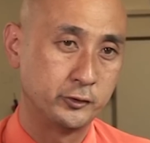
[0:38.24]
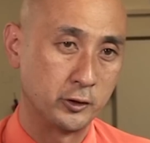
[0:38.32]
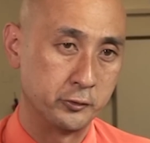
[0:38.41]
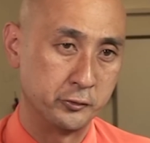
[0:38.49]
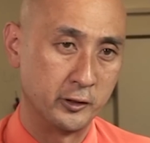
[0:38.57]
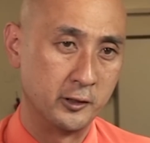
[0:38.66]

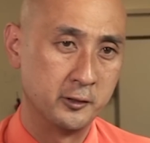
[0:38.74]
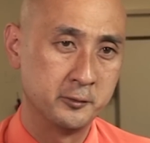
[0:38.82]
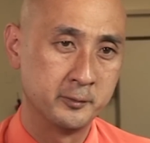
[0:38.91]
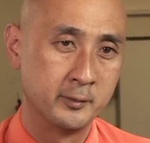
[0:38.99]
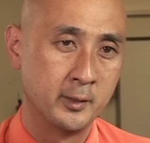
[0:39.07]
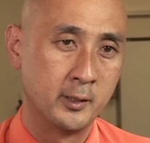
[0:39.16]
John Goh.
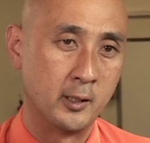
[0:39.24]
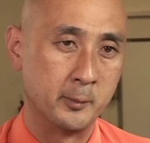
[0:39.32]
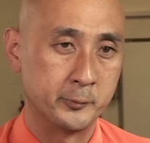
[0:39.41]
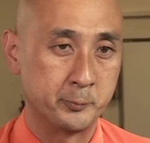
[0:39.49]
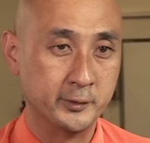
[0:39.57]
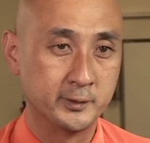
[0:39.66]
I'm
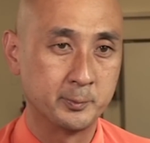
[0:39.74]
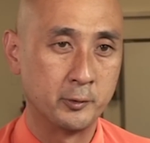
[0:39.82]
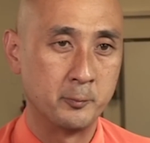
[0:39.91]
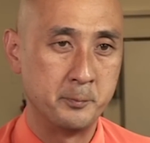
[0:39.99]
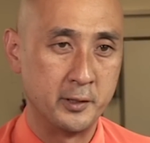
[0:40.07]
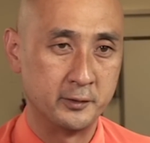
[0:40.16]
the principal
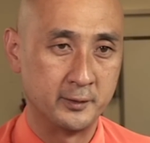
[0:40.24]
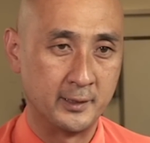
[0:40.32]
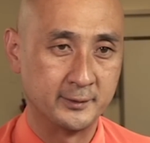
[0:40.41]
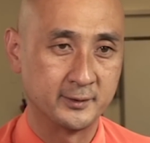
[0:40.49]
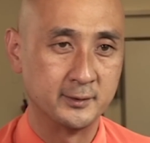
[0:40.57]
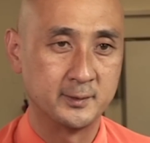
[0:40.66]
of
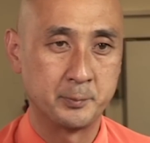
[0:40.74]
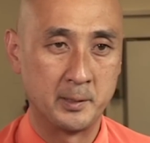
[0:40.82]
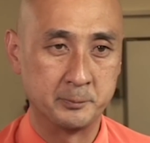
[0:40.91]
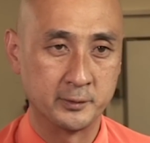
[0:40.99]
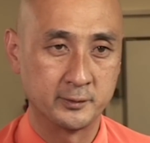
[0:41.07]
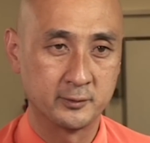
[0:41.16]
Merrylands East
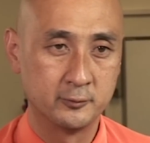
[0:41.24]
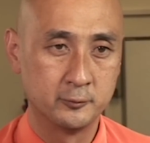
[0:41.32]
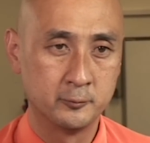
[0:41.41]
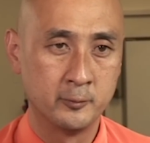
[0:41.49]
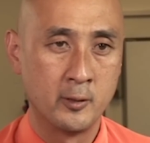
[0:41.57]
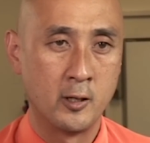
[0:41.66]
Public
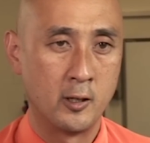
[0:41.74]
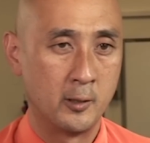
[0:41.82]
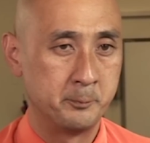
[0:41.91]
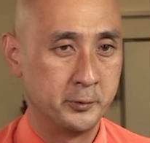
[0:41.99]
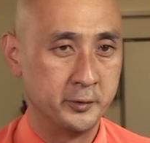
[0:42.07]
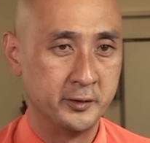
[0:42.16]
School.
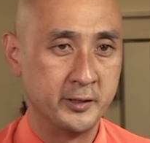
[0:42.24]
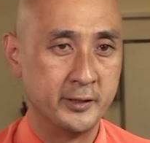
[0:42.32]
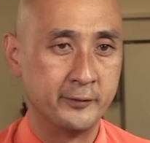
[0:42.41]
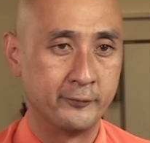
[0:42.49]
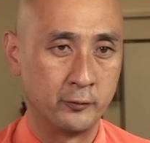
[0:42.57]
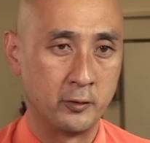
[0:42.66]
I've been
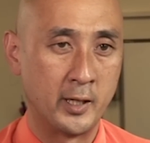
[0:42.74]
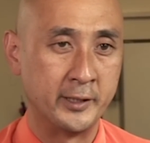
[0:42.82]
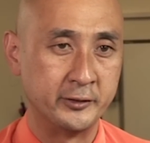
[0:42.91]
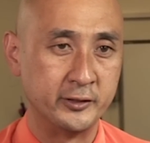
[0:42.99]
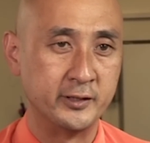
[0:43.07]
here for 8